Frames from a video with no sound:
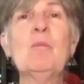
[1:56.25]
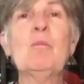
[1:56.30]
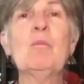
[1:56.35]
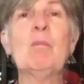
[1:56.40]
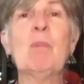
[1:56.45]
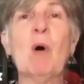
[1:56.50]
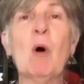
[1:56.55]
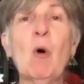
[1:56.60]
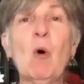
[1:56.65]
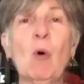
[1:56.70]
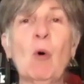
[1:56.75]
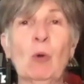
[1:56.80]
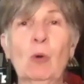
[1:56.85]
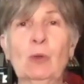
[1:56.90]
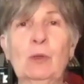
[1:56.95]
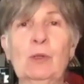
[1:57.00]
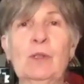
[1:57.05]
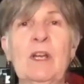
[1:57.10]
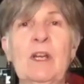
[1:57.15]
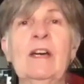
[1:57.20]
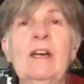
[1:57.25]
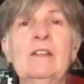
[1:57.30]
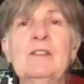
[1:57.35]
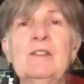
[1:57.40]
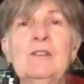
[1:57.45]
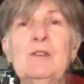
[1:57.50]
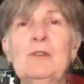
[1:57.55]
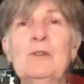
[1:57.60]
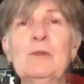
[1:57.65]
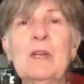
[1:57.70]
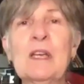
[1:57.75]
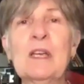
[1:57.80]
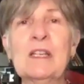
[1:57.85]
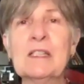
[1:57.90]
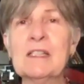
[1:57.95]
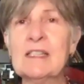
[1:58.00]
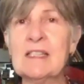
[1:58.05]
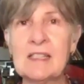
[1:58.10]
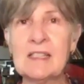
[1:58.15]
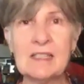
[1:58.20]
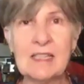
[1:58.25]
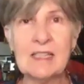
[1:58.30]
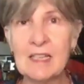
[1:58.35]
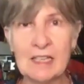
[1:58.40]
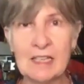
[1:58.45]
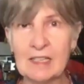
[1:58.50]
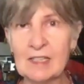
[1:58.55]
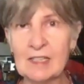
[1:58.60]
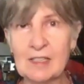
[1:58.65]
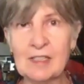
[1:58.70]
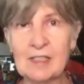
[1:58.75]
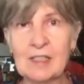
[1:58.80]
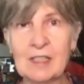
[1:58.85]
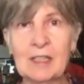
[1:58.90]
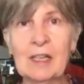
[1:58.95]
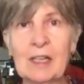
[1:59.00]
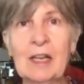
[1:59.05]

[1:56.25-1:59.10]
bold as to insist